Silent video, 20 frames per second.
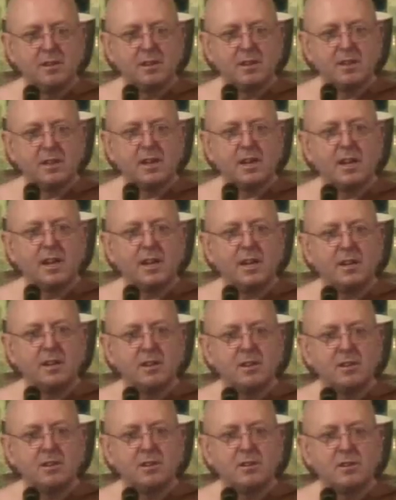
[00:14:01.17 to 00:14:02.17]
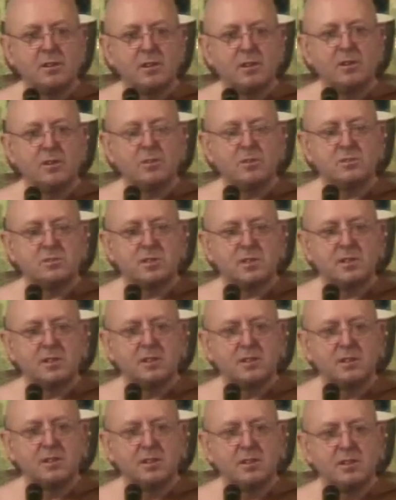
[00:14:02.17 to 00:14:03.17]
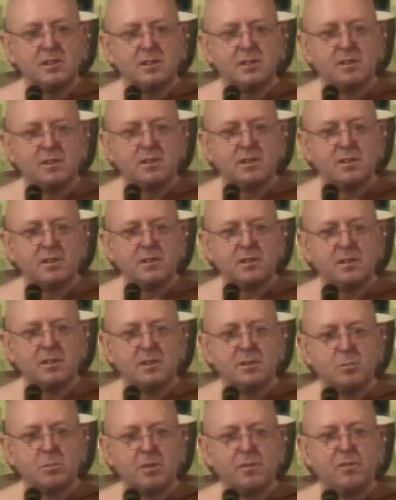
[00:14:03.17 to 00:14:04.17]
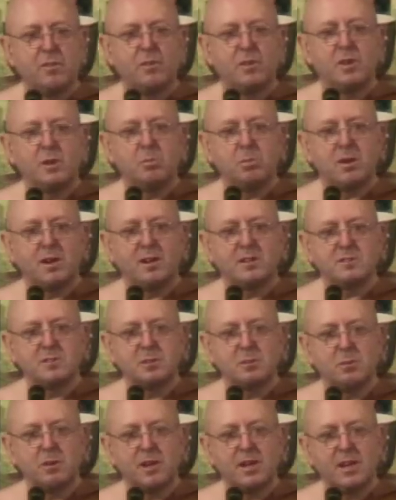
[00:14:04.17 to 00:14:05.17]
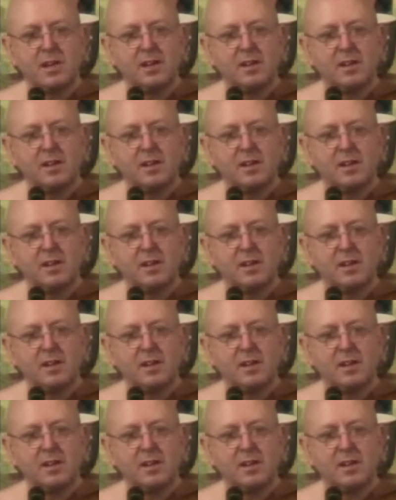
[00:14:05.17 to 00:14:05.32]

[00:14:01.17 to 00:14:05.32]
clear, lucid, before he passed away.